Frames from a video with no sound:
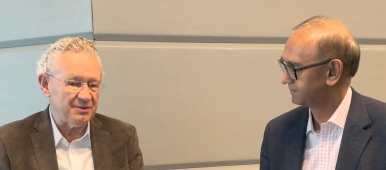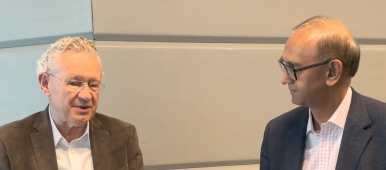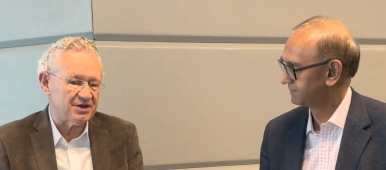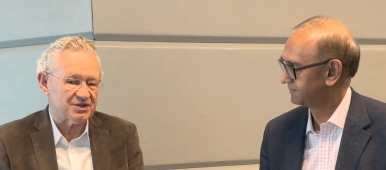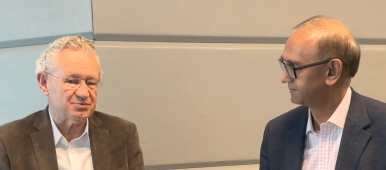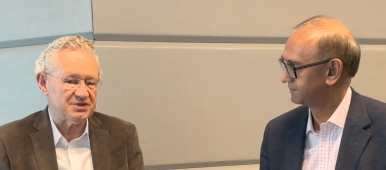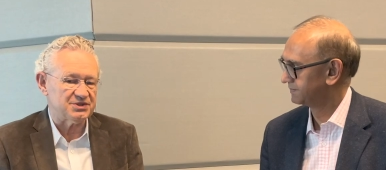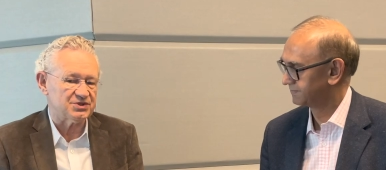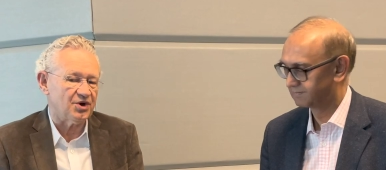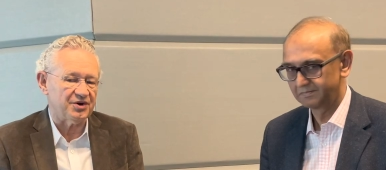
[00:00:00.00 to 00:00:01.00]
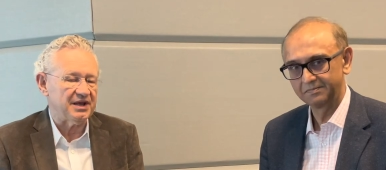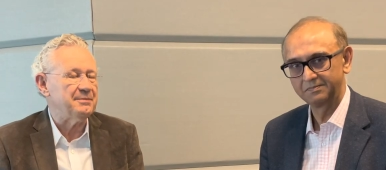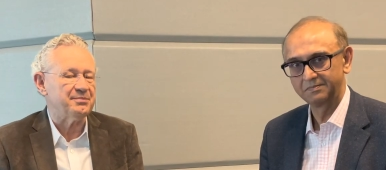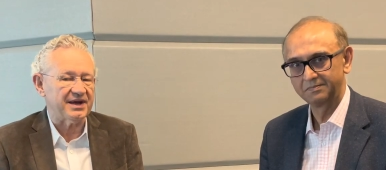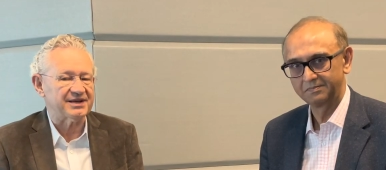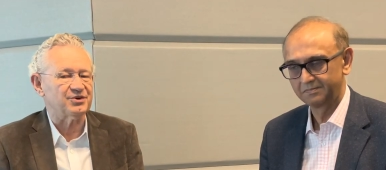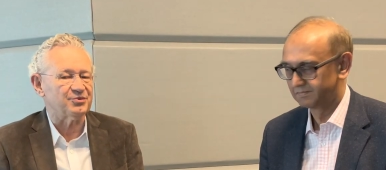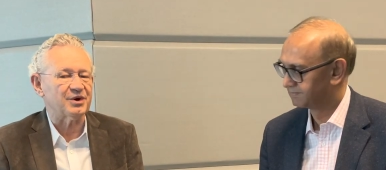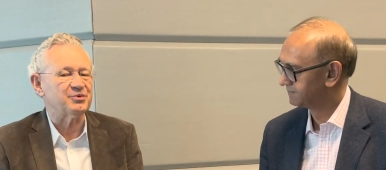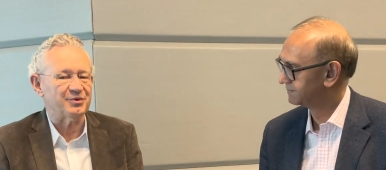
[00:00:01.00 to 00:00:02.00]
Speaker 1: because we saw an impact on
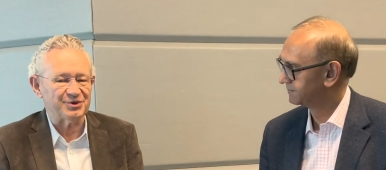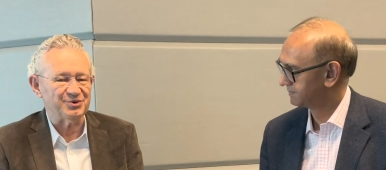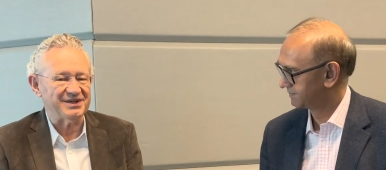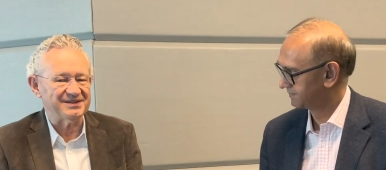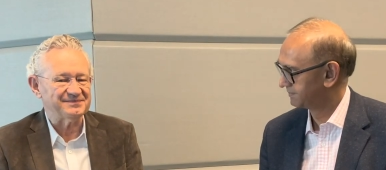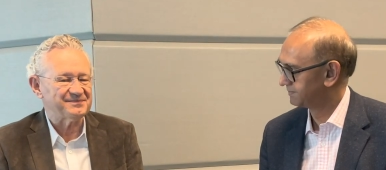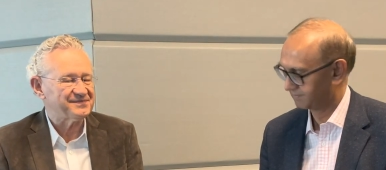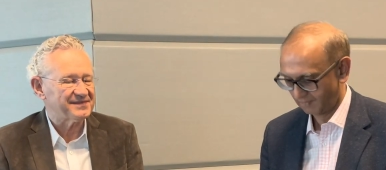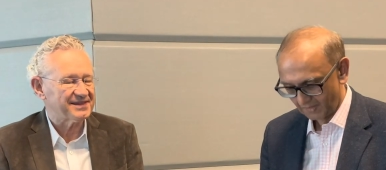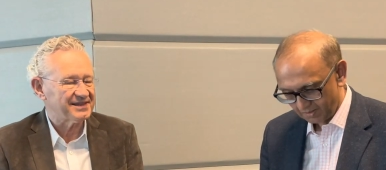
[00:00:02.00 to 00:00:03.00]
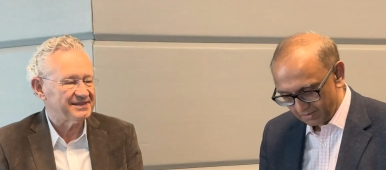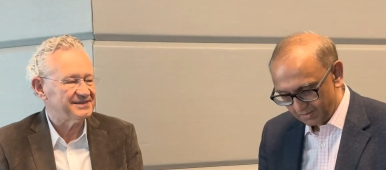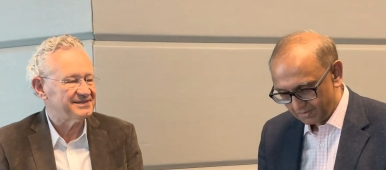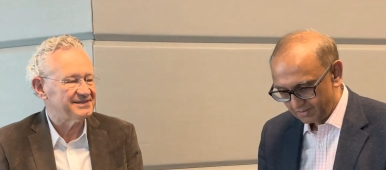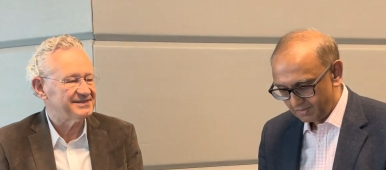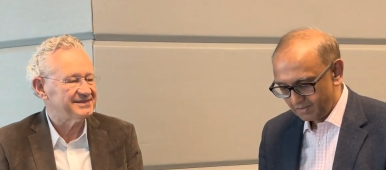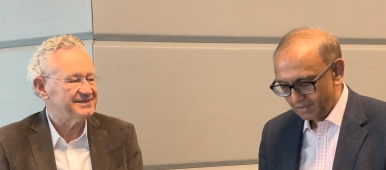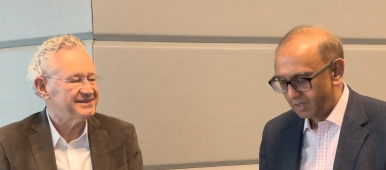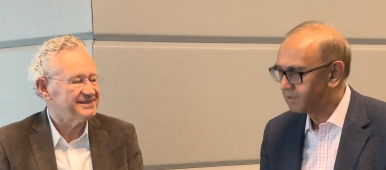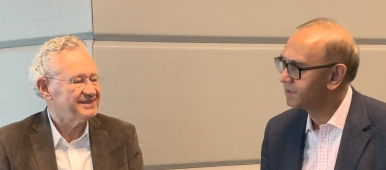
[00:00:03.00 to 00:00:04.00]
what we were doing.
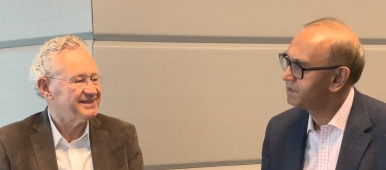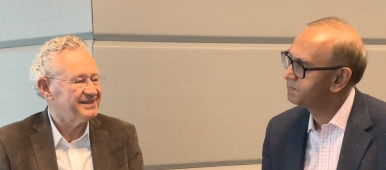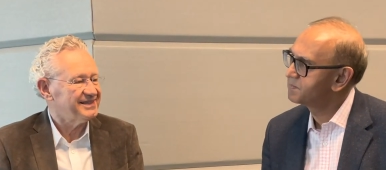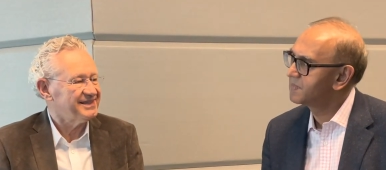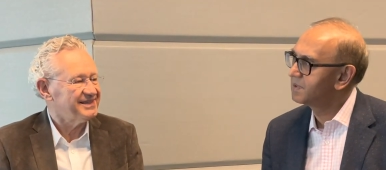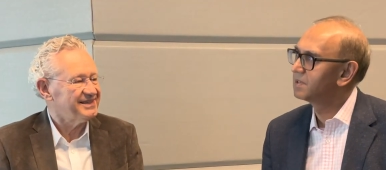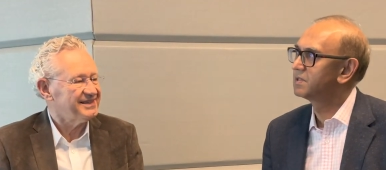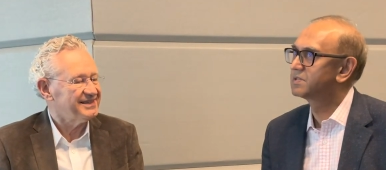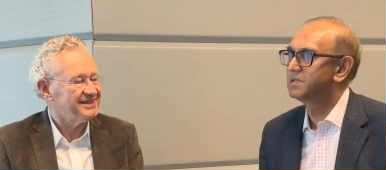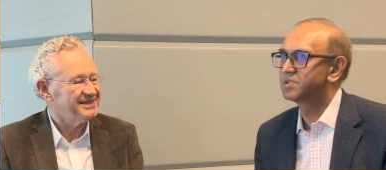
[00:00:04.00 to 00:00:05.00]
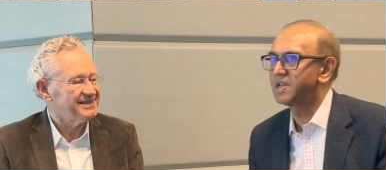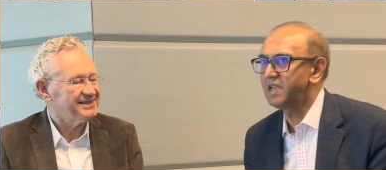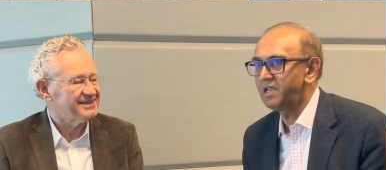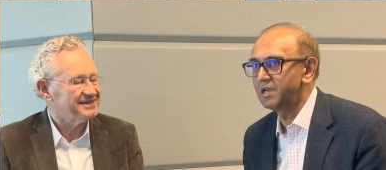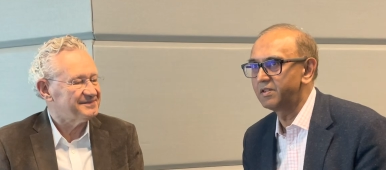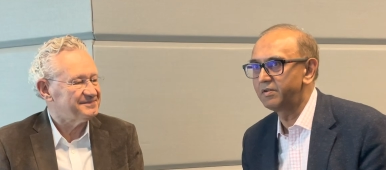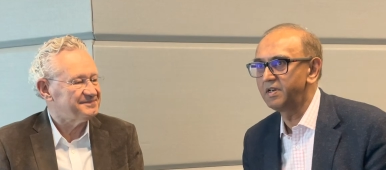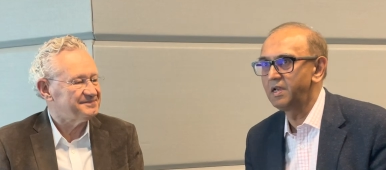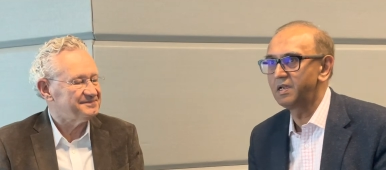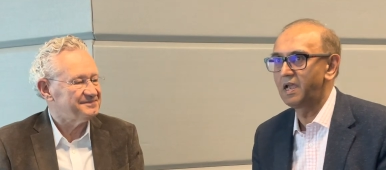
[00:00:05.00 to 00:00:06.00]
And uh, today, are there
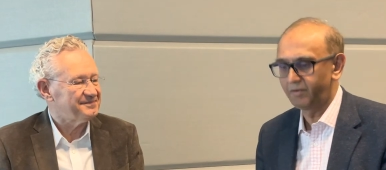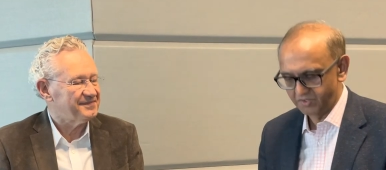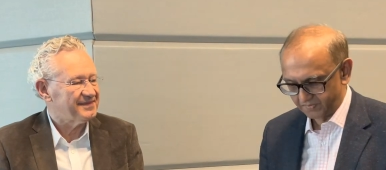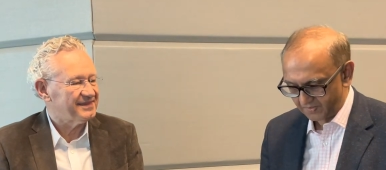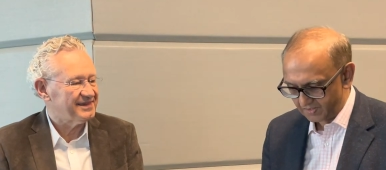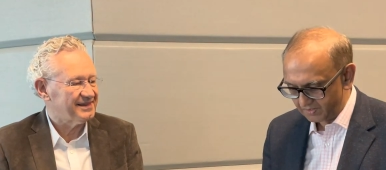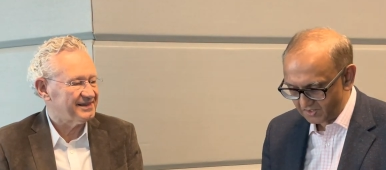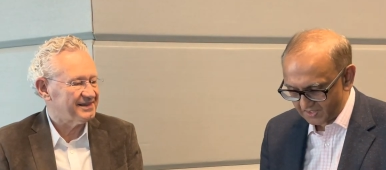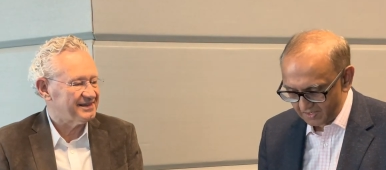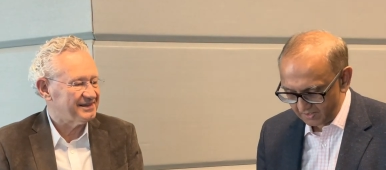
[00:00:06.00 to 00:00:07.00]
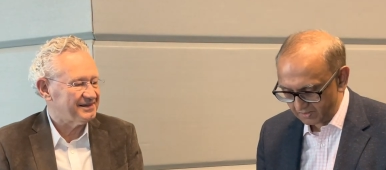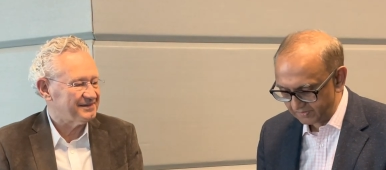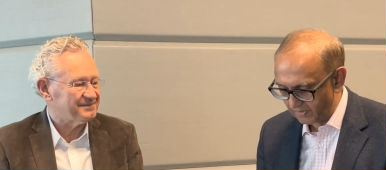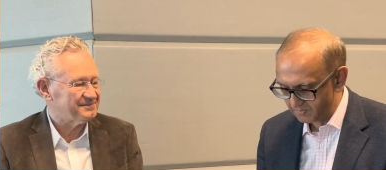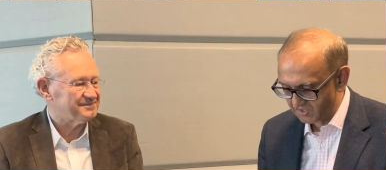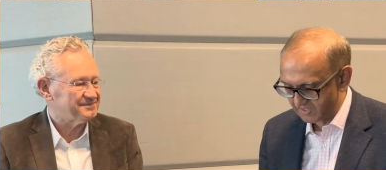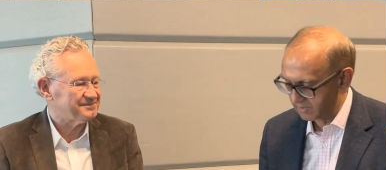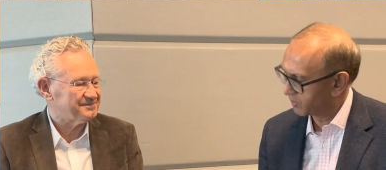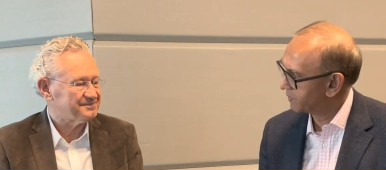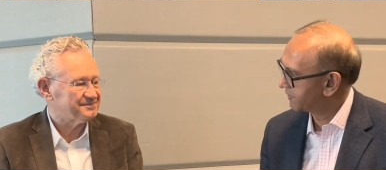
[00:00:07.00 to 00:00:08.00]
any areas of the design and development stack
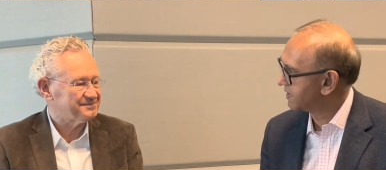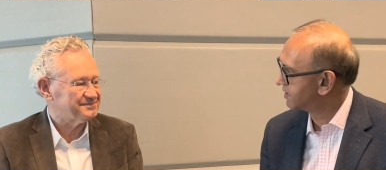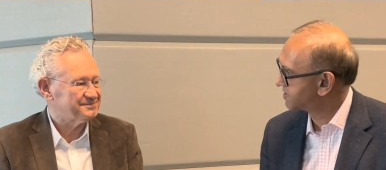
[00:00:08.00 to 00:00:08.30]
you think are